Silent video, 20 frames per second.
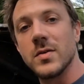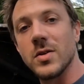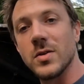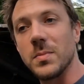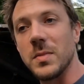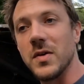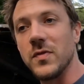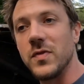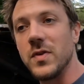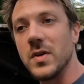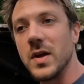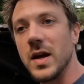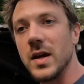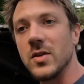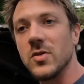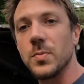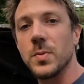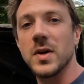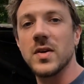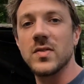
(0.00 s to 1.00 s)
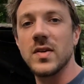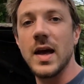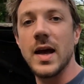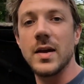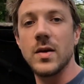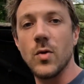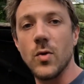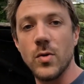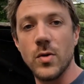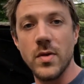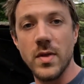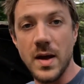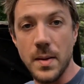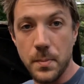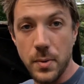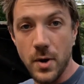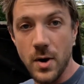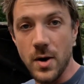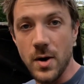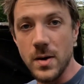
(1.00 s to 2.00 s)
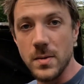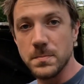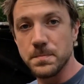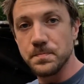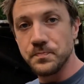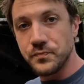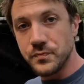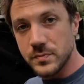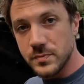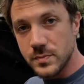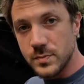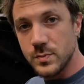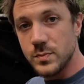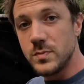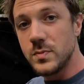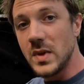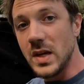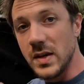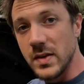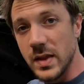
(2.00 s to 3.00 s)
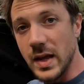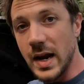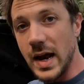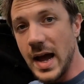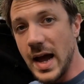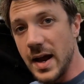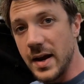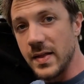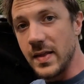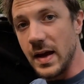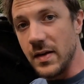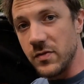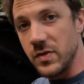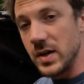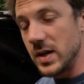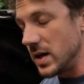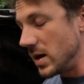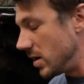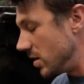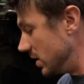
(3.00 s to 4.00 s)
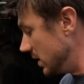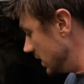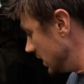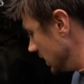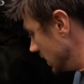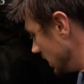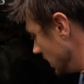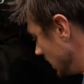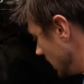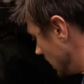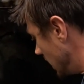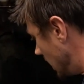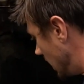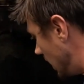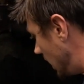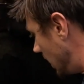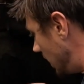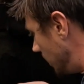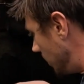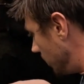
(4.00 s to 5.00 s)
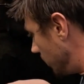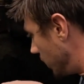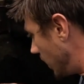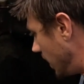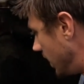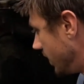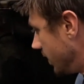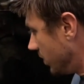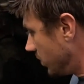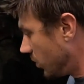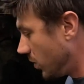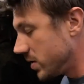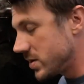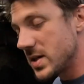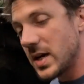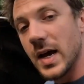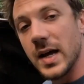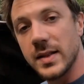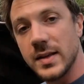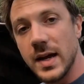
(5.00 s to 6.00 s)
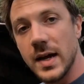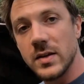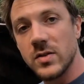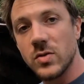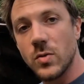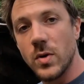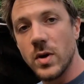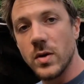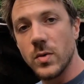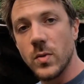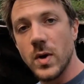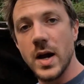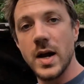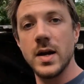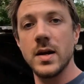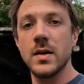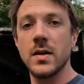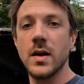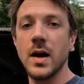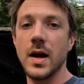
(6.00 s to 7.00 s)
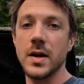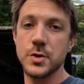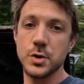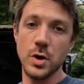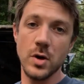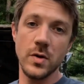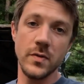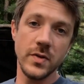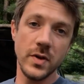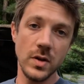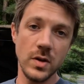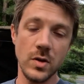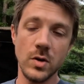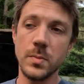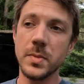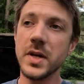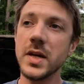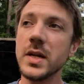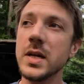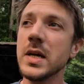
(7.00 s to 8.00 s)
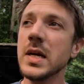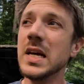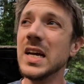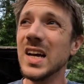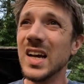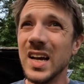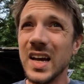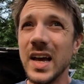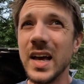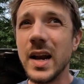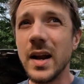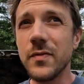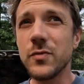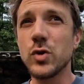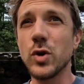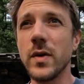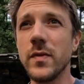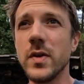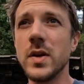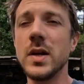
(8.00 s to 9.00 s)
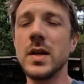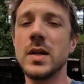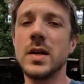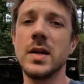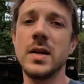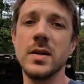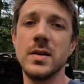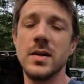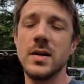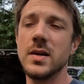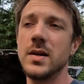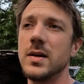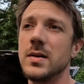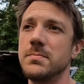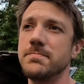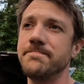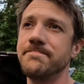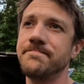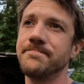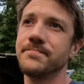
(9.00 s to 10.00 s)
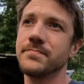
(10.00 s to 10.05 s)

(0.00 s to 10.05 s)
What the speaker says: It took me a few days because I had to order that part that I had in that video, but once I got that squared away, I drove it a little bit, and I've driven it a